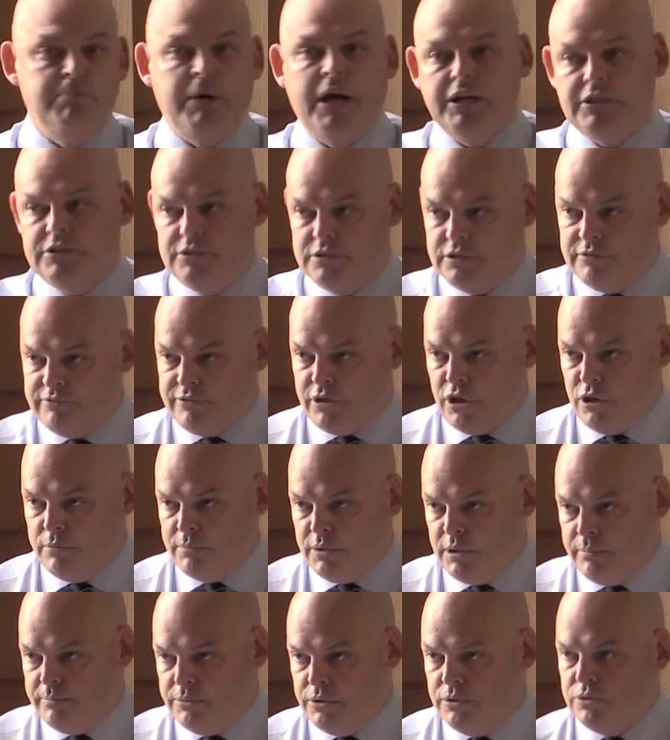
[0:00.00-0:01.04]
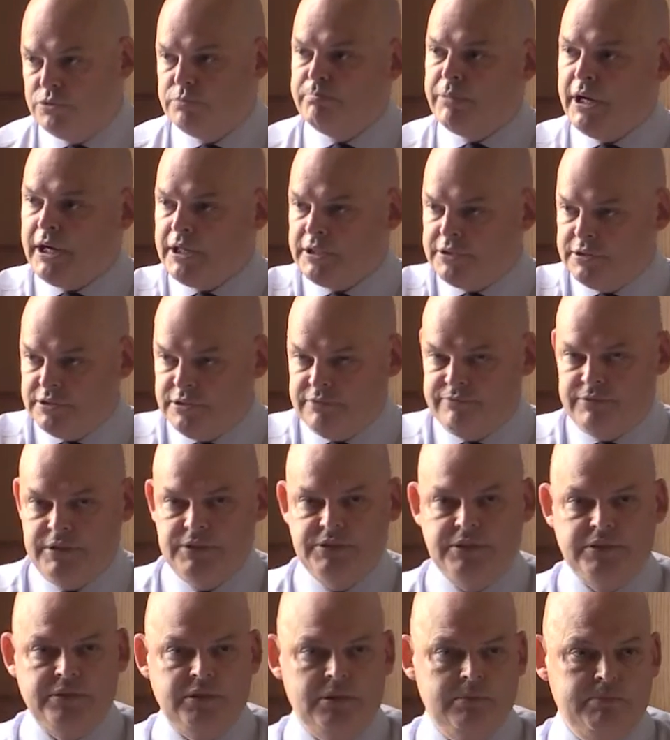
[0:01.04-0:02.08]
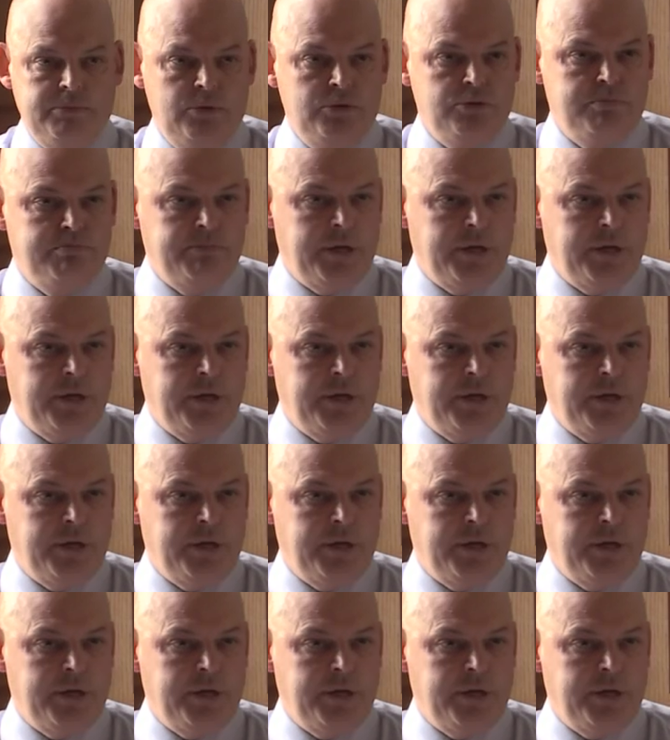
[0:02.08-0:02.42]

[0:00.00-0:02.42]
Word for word: back to the verbal abuse, back to the physical abuse,